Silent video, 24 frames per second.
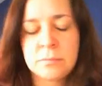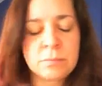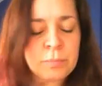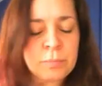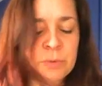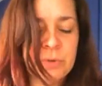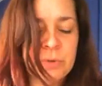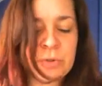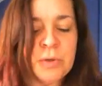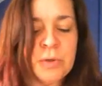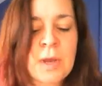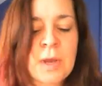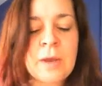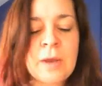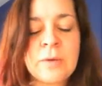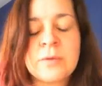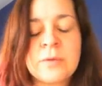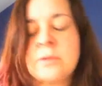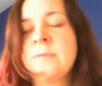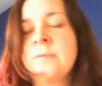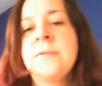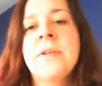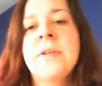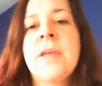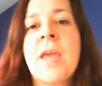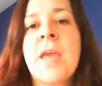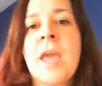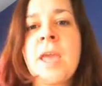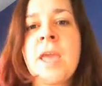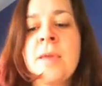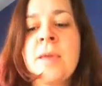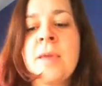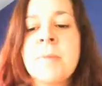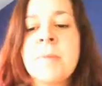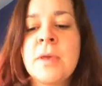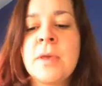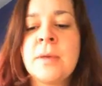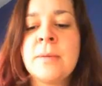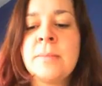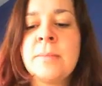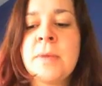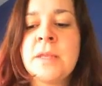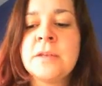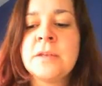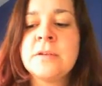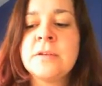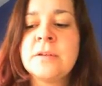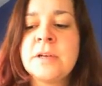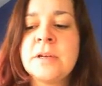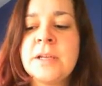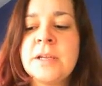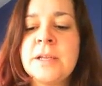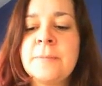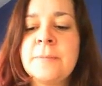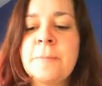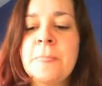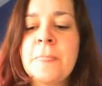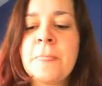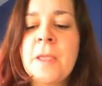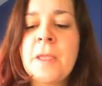put you out of the game immediately.